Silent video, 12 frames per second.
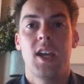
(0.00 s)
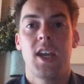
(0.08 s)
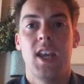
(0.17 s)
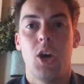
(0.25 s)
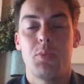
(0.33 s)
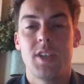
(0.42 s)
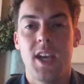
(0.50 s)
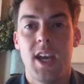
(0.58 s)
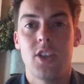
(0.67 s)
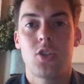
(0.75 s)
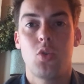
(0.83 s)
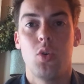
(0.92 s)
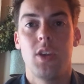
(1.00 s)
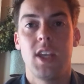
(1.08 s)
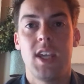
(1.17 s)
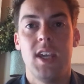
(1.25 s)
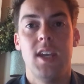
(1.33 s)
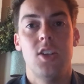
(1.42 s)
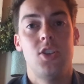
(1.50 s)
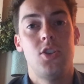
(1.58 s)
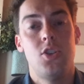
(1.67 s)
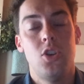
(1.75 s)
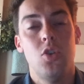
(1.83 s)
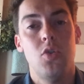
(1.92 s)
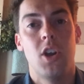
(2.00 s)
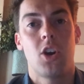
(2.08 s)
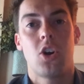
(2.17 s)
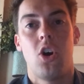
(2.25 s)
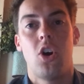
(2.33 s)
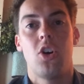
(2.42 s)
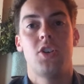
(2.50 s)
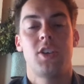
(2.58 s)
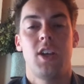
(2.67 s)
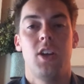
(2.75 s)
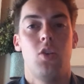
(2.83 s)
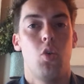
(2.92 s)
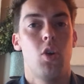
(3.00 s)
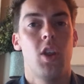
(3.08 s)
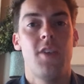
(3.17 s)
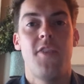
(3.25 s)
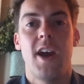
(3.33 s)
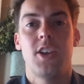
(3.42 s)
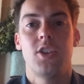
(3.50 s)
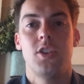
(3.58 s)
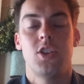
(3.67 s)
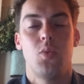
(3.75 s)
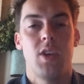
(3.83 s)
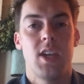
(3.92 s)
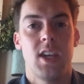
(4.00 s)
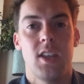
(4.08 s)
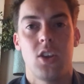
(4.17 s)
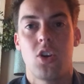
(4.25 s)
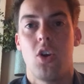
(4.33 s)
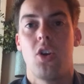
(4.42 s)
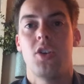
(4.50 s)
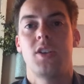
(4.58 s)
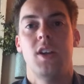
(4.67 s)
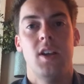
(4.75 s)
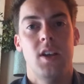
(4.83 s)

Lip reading: can help to escort the kids to their cars in an orderly fashion, so we can get the cars